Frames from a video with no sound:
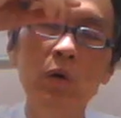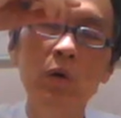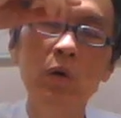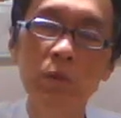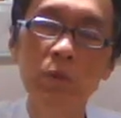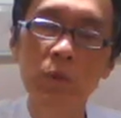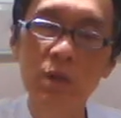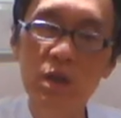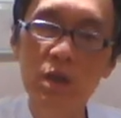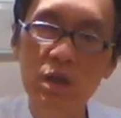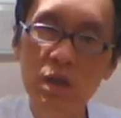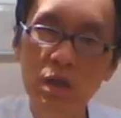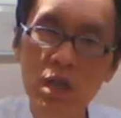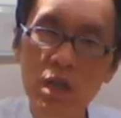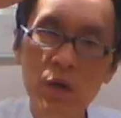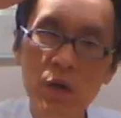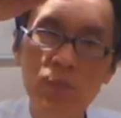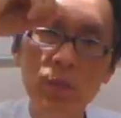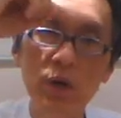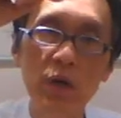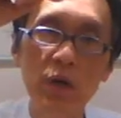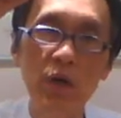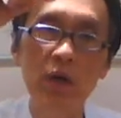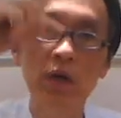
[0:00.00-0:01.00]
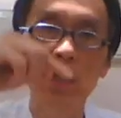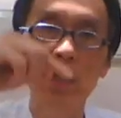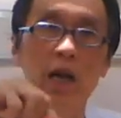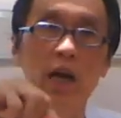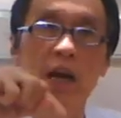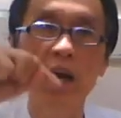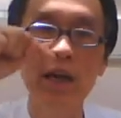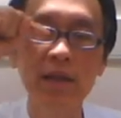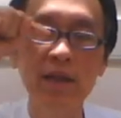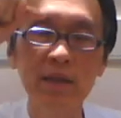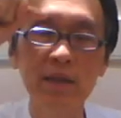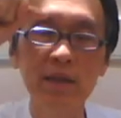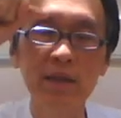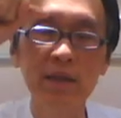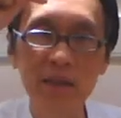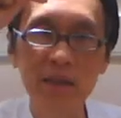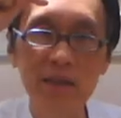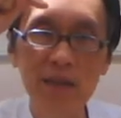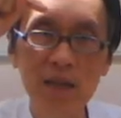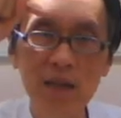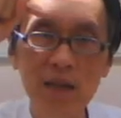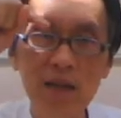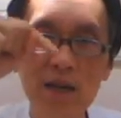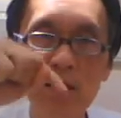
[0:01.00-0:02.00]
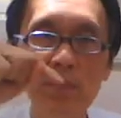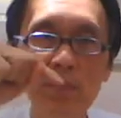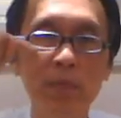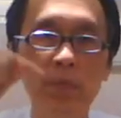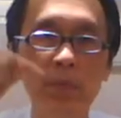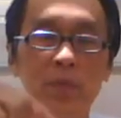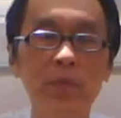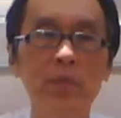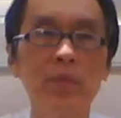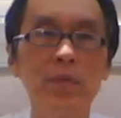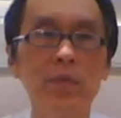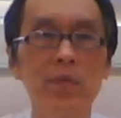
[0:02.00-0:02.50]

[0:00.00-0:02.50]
even deeper at that time.